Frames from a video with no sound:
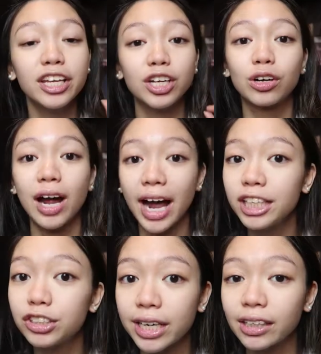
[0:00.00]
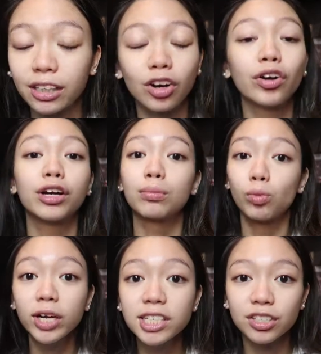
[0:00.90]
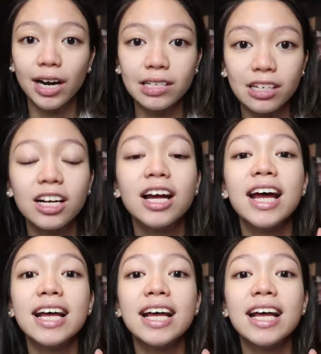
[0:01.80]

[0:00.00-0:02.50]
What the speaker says: your hydrator or your moisturizer